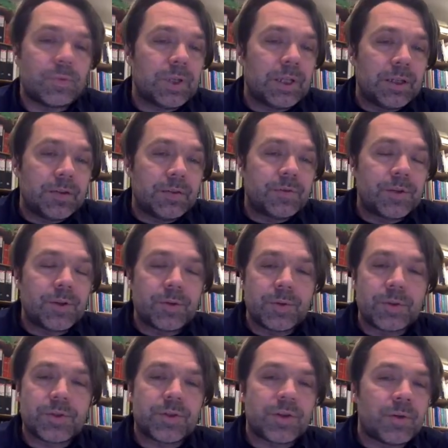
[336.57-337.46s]
If there
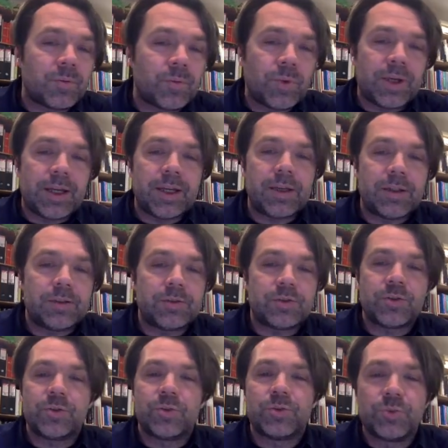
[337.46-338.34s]
was some way
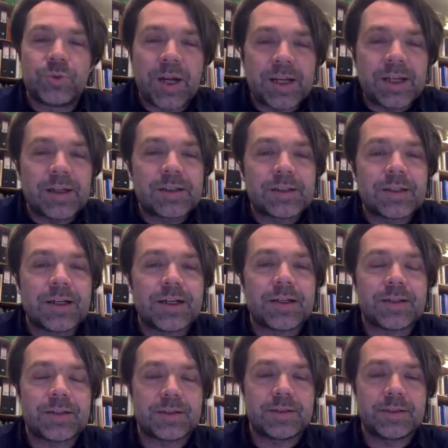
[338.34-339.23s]
to
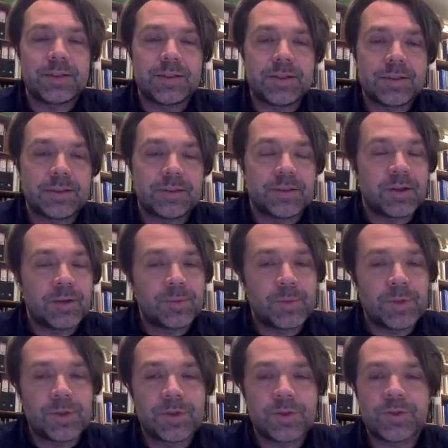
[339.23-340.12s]
recognize these
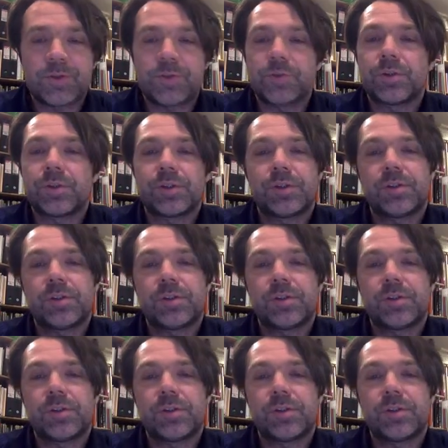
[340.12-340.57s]
numbers, to,